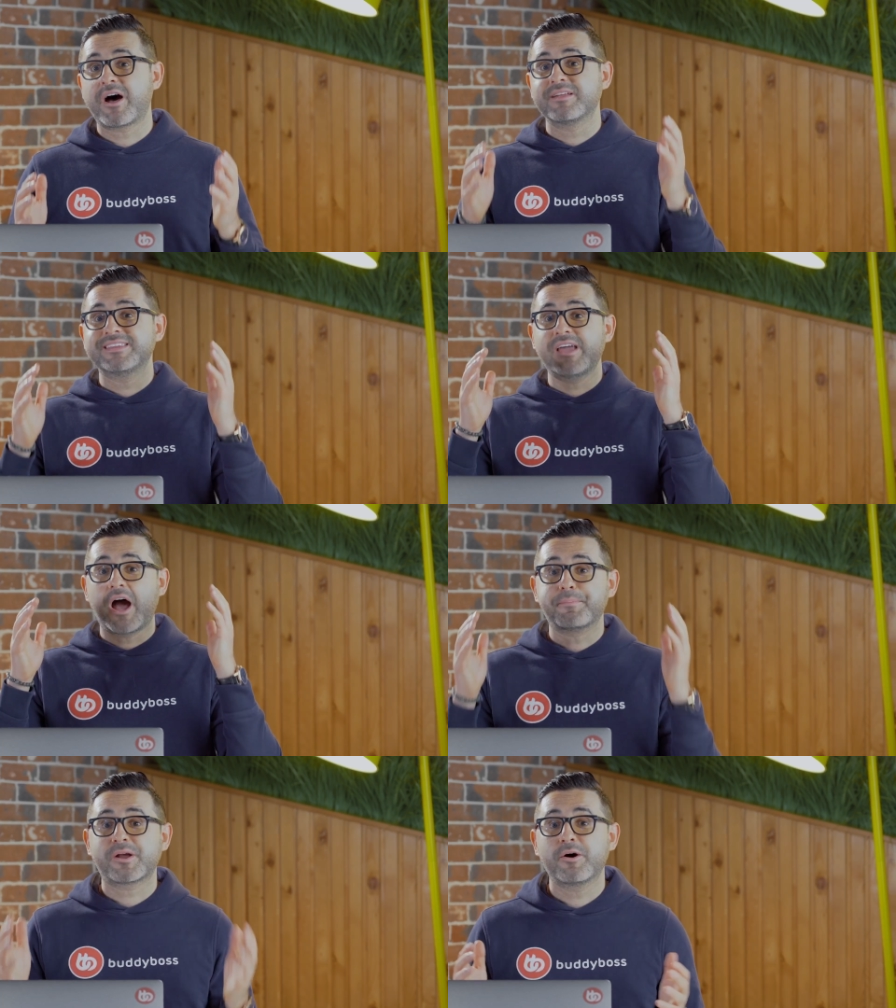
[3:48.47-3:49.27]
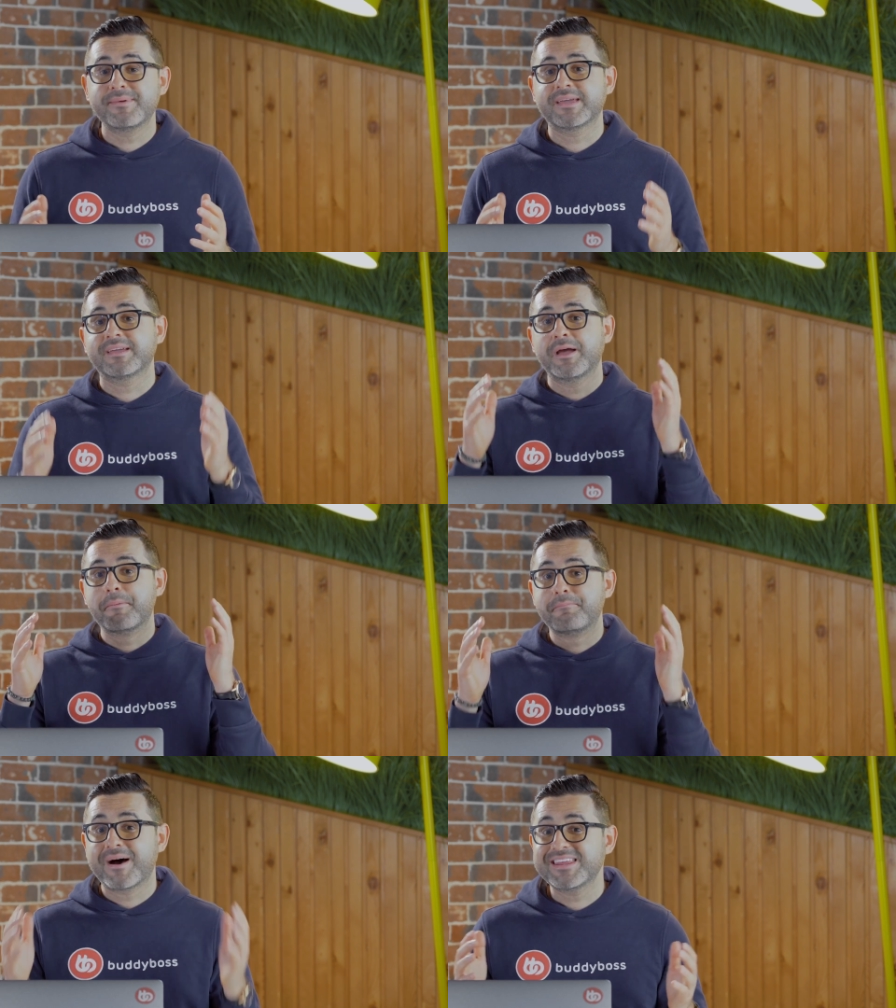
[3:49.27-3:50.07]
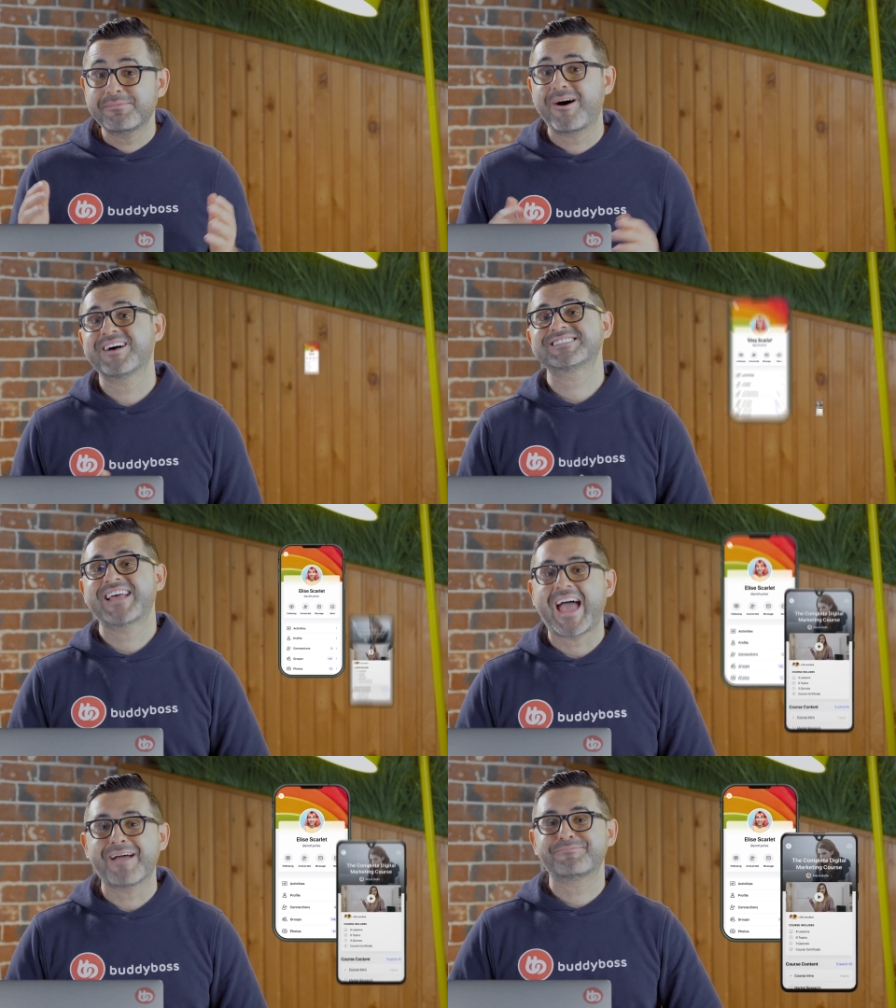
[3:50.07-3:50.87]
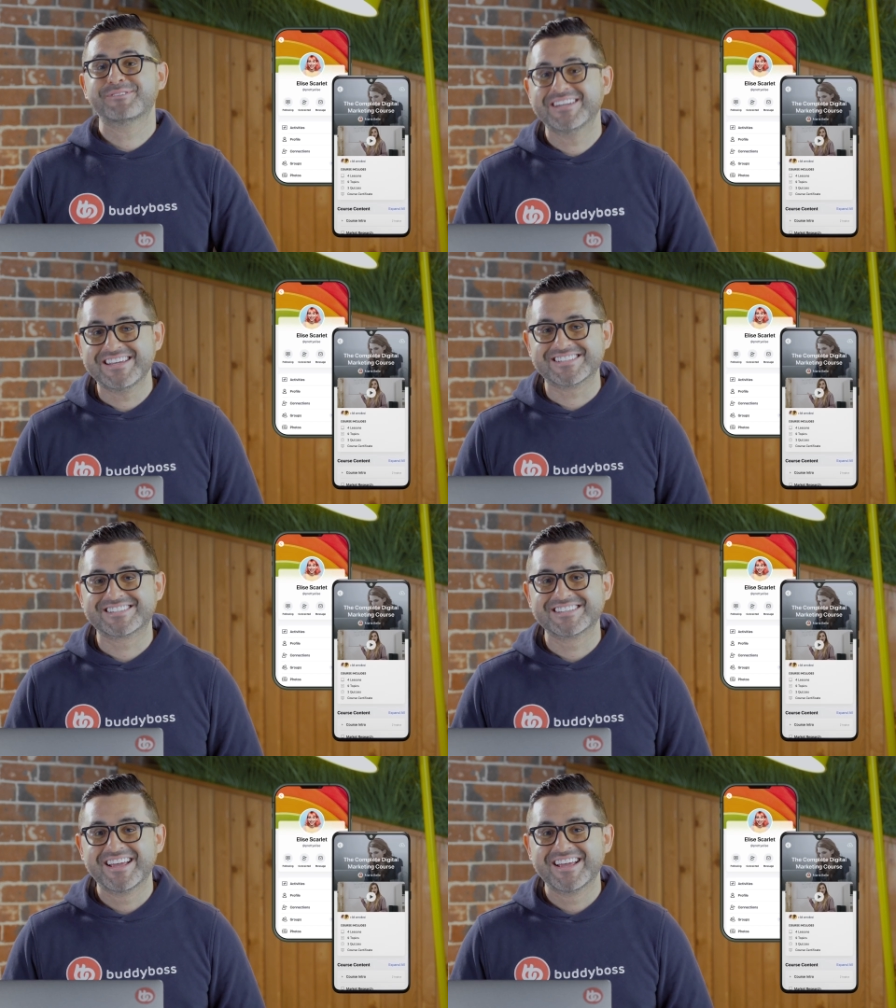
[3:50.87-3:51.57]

on the upcoming BuddyBoss app release.